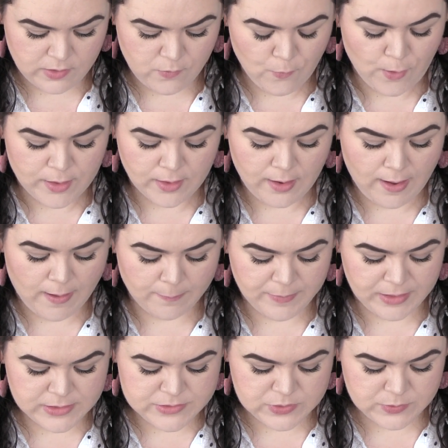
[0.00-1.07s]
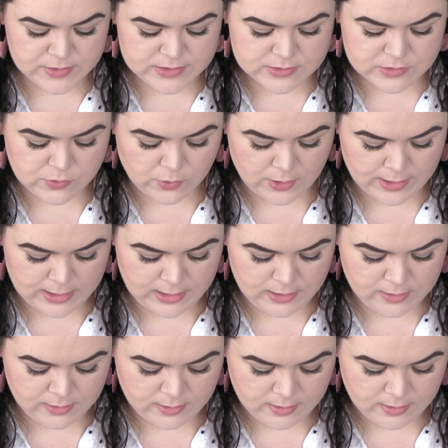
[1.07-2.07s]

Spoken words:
you want to copy into a story,